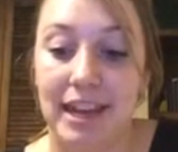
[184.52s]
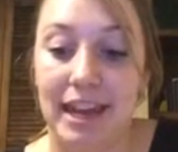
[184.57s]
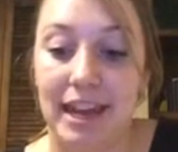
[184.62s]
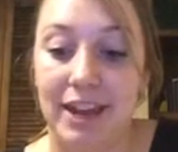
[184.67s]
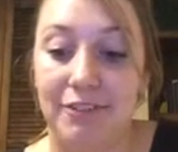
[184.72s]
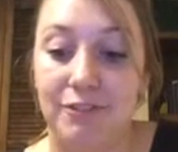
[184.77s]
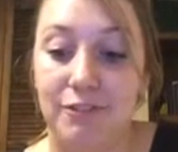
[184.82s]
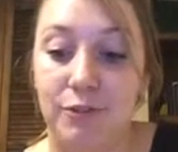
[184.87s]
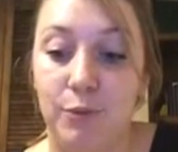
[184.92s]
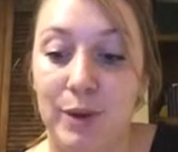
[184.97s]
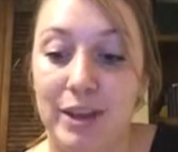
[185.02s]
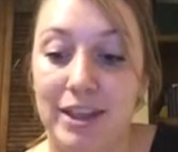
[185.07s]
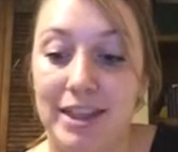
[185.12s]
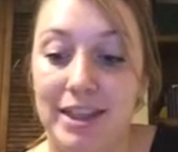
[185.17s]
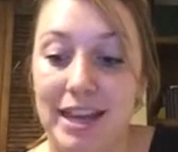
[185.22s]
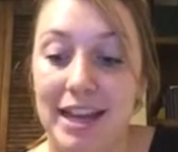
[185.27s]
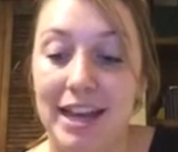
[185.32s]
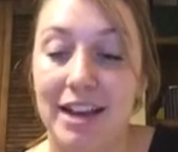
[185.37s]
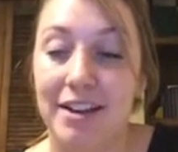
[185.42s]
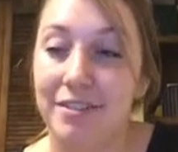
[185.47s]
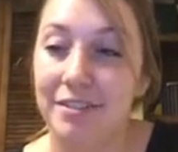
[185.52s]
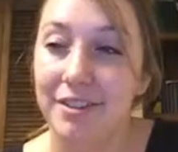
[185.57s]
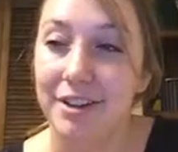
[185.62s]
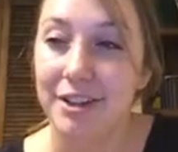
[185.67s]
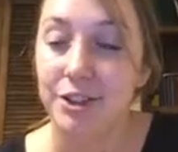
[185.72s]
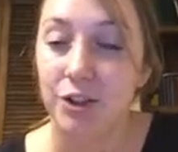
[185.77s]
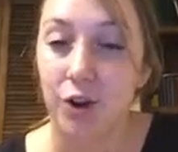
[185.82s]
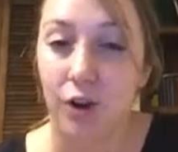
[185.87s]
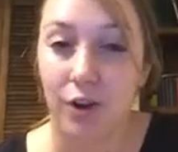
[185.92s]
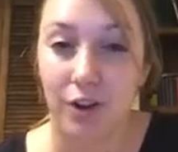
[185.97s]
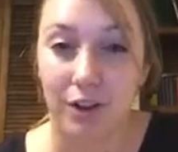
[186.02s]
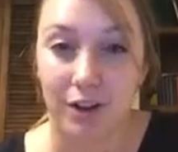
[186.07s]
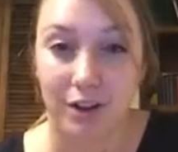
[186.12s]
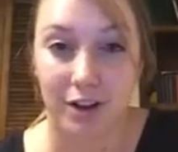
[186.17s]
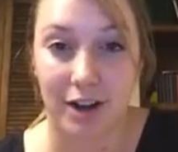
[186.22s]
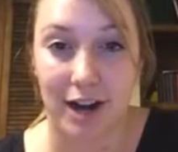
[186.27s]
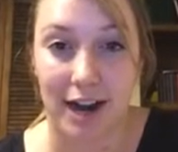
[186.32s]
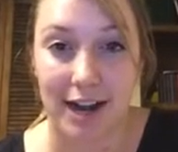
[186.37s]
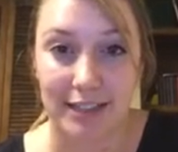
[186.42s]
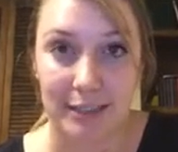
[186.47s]
if we think of a
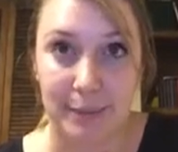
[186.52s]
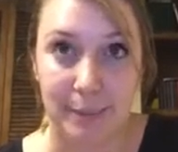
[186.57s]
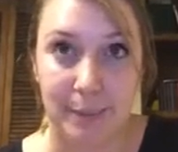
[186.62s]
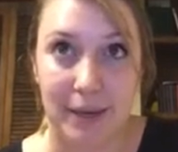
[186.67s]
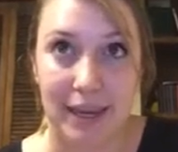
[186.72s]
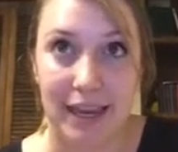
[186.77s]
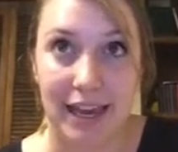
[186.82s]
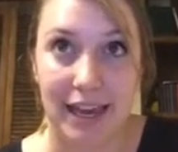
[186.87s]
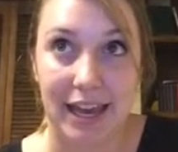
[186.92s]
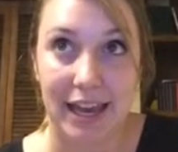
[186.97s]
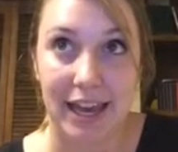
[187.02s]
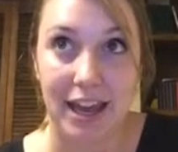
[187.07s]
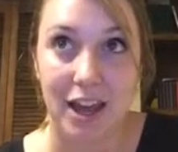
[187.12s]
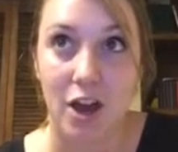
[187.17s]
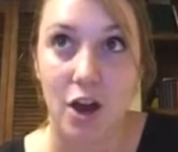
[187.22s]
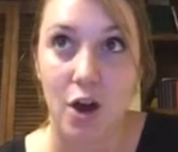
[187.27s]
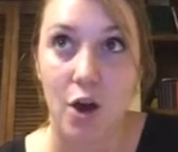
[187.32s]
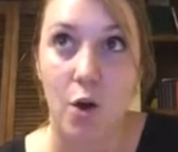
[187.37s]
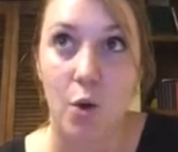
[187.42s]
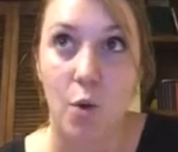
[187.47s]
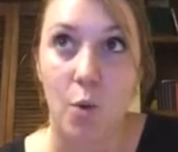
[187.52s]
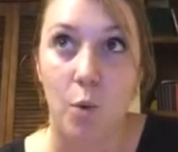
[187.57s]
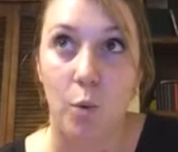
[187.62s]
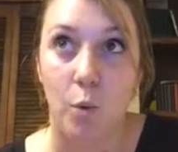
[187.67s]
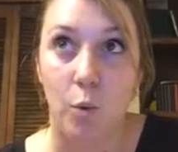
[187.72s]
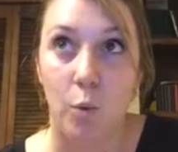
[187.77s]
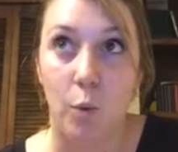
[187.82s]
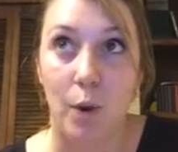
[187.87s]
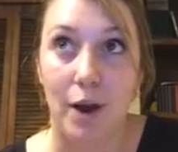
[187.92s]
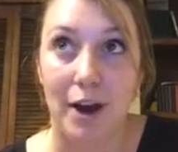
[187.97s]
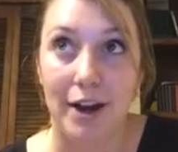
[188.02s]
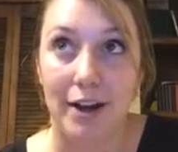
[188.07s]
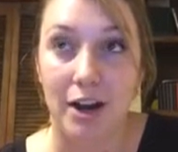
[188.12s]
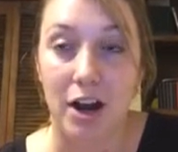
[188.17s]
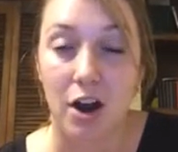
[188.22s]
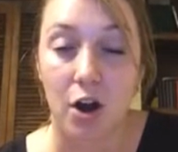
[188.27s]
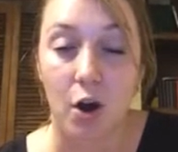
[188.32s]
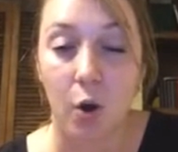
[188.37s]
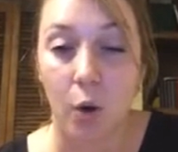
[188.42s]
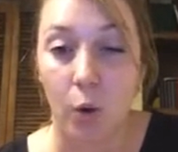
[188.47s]
dollar as being one
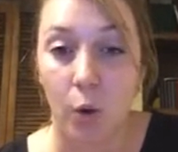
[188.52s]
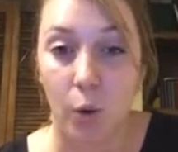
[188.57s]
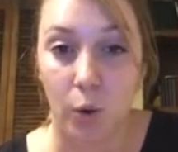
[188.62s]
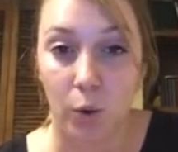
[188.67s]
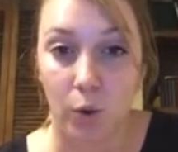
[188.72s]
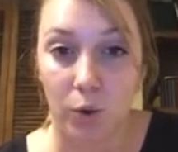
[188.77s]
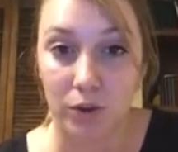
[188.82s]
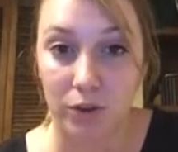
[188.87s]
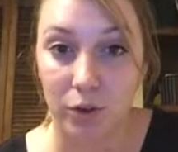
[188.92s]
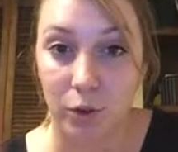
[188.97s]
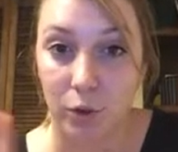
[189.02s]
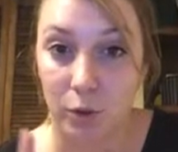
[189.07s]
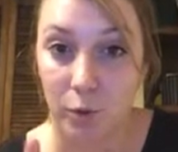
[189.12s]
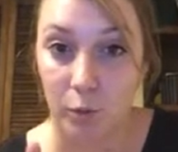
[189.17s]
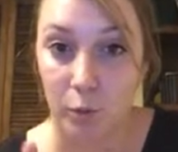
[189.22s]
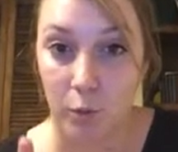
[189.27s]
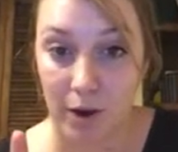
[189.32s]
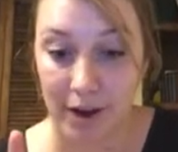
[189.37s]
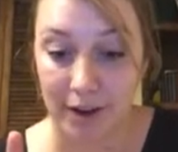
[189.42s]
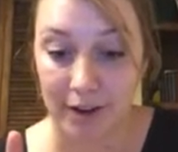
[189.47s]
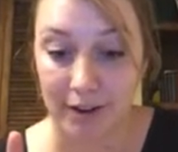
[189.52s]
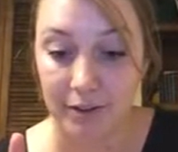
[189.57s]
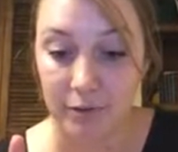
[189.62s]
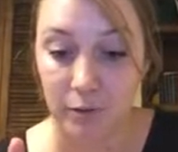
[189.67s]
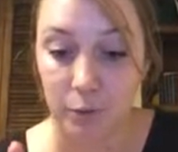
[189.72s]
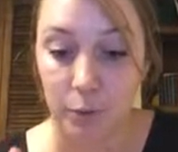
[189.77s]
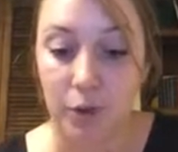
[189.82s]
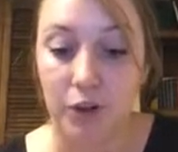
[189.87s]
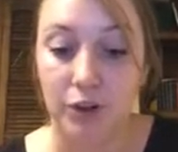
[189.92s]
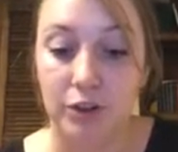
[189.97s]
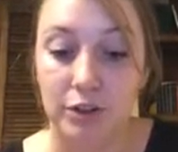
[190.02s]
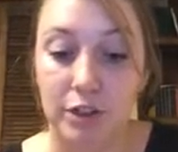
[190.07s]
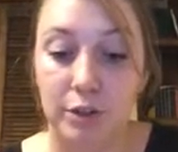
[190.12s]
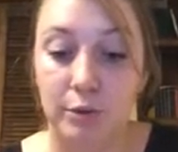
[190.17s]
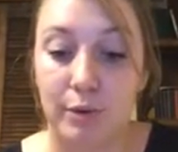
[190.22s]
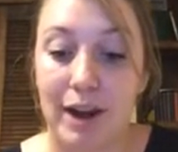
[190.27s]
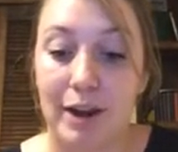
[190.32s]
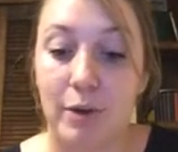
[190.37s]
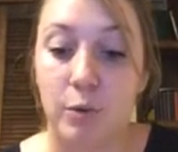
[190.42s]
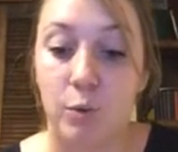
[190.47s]
whole, or one, we're going to
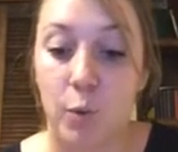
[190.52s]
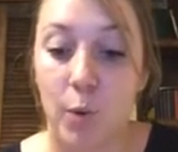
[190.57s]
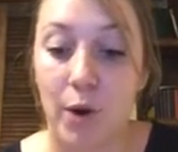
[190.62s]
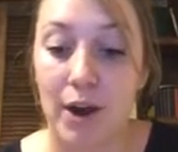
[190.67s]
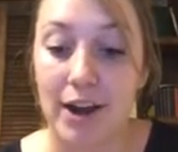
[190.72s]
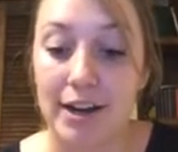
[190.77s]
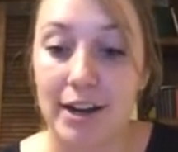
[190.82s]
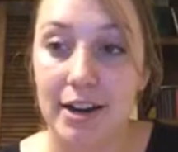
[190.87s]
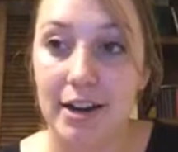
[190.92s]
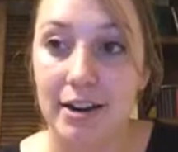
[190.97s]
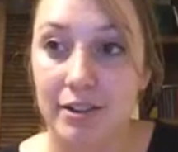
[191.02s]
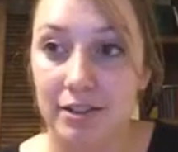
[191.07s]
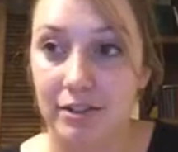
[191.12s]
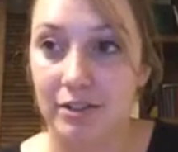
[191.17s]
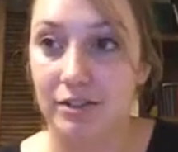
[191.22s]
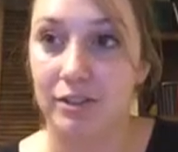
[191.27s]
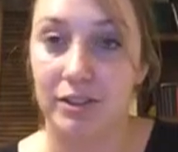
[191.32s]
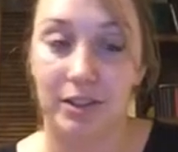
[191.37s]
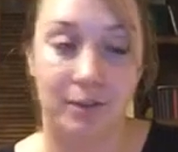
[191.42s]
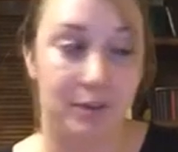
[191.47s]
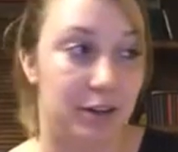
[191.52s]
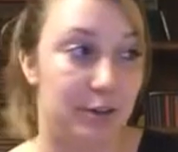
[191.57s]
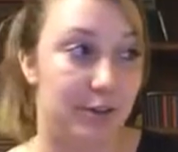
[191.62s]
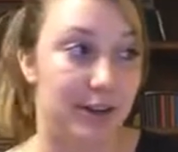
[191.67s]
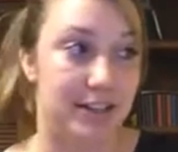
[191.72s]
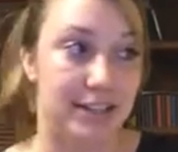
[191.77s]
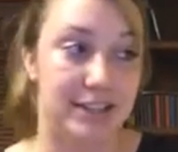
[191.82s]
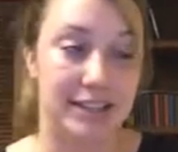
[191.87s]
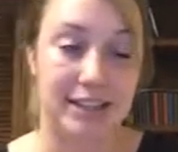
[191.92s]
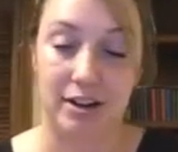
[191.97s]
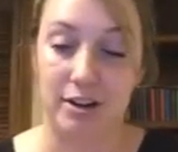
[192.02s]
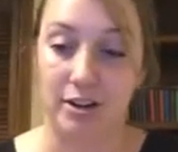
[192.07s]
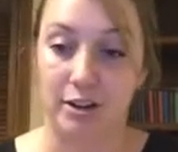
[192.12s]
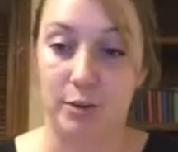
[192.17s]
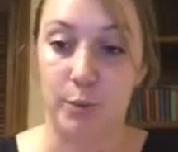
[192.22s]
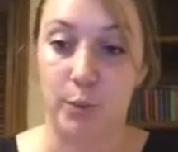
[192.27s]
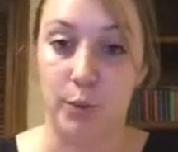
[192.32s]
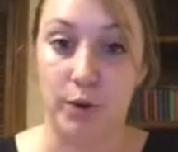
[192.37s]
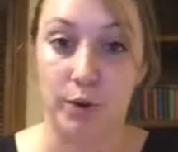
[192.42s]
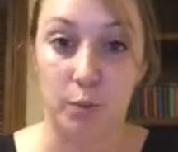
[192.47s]
write one, I'm going to write this down on
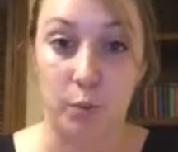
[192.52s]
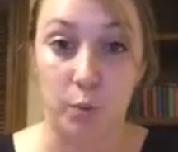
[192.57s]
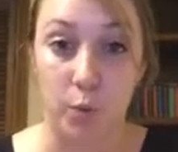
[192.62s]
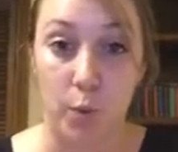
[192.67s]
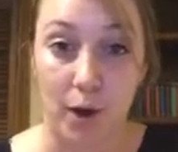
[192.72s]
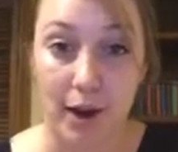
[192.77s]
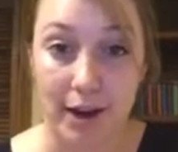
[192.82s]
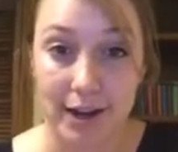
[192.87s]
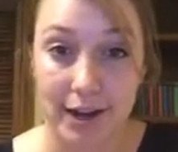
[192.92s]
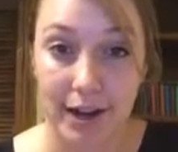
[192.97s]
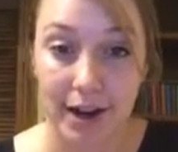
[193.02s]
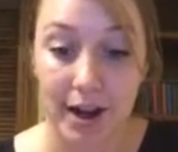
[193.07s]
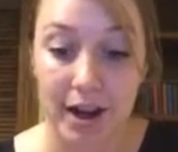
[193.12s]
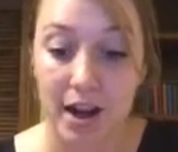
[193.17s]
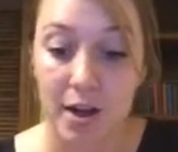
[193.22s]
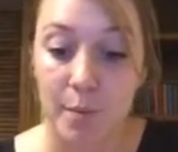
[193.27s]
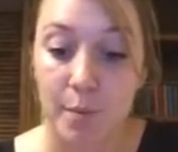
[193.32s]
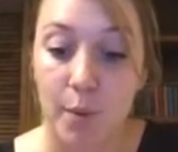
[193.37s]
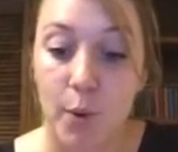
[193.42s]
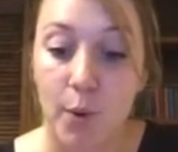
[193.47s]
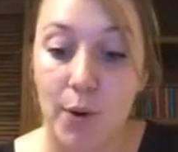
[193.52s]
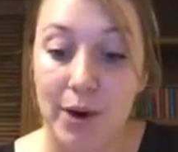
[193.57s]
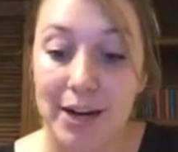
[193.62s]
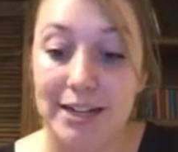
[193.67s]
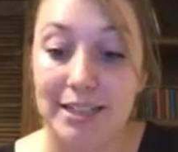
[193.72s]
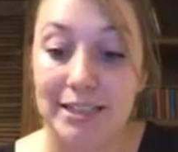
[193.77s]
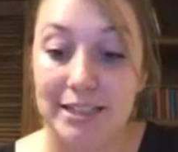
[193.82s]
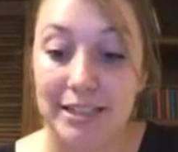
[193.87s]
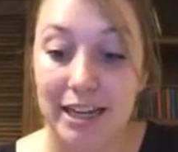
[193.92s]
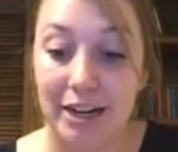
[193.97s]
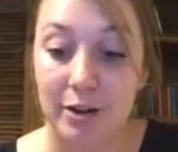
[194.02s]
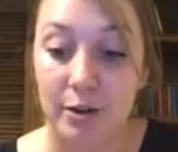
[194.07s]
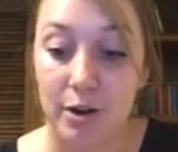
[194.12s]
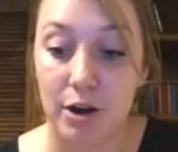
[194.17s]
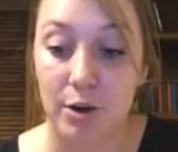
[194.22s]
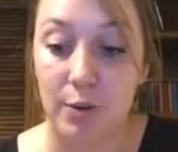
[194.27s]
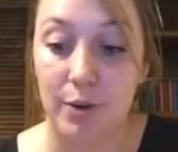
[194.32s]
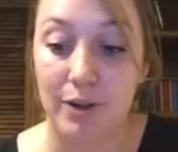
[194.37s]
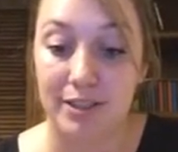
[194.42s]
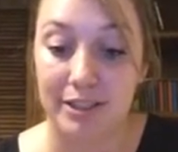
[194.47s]
the board,
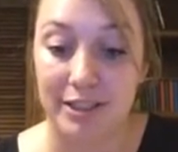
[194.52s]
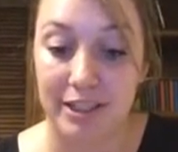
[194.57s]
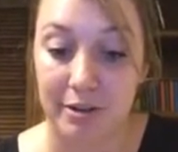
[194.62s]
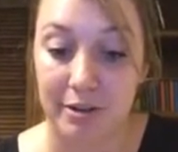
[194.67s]
1.00,